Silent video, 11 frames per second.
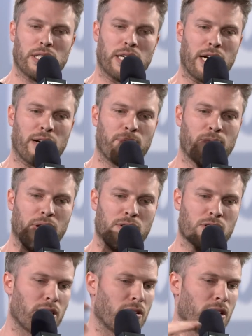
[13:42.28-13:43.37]

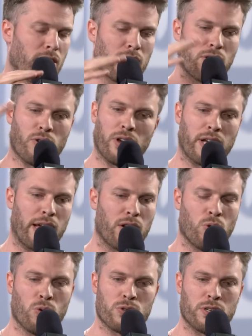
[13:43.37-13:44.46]
it's the thing you're going to get
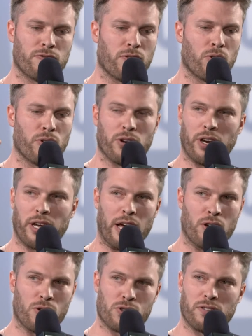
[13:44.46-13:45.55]
lauded for, and you're going to
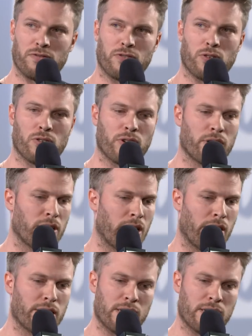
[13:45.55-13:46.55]
get an Oscar for, and you know,